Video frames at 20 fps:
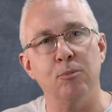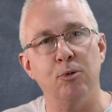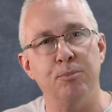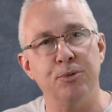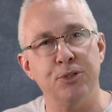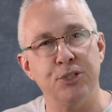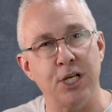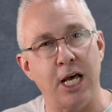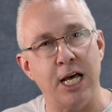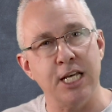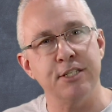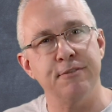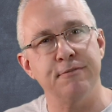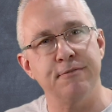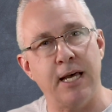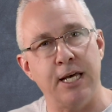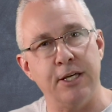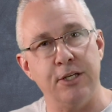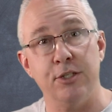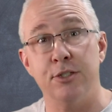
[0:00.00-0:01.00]
more precise
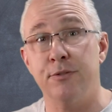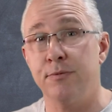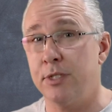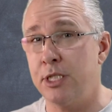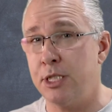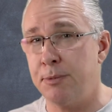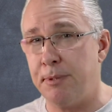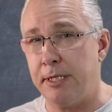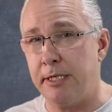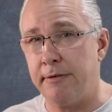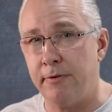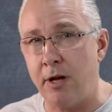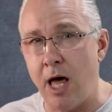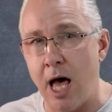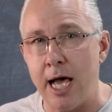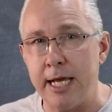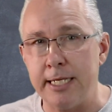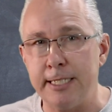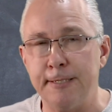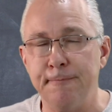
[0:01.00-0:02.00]
values for the speed of
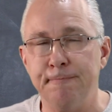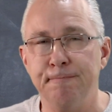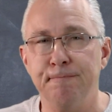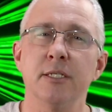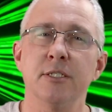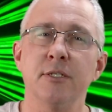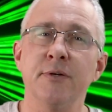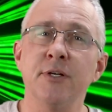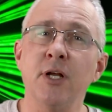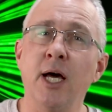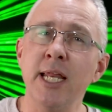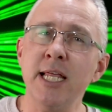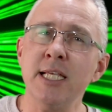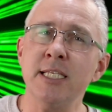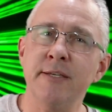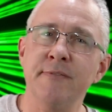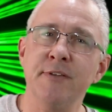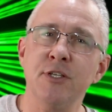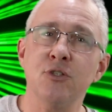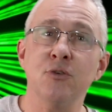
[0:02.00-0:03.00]
light. So in
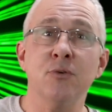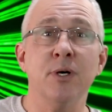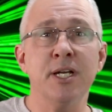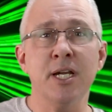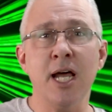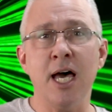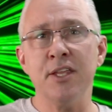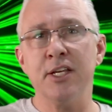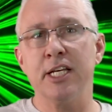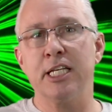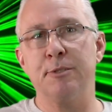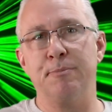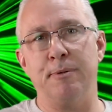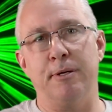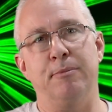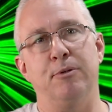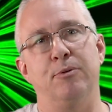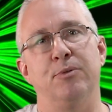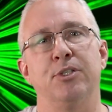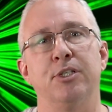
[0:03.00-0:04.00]
1972, another
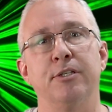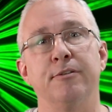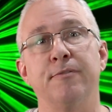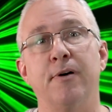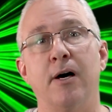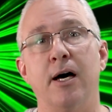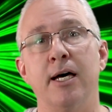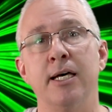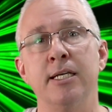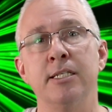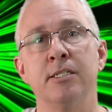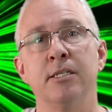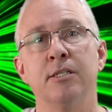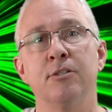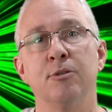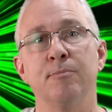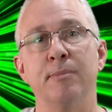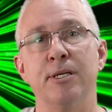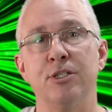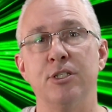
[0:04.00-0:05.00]
experiment was
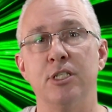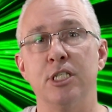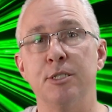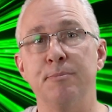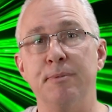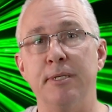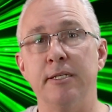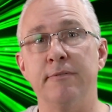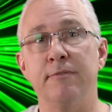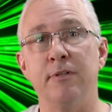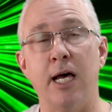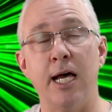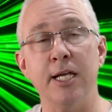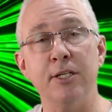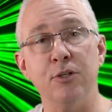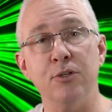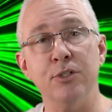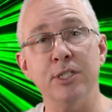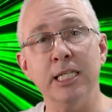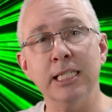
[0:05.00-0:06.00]
devised to measure the speed of light
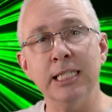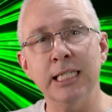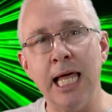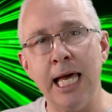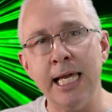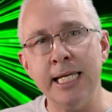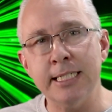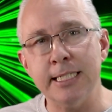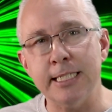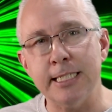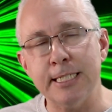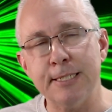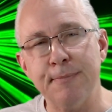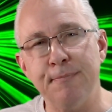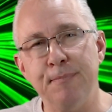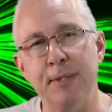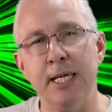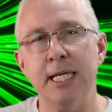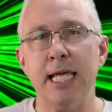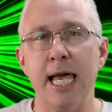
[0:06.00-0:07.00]
using lasers.
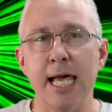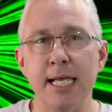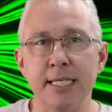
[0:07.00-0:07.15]
In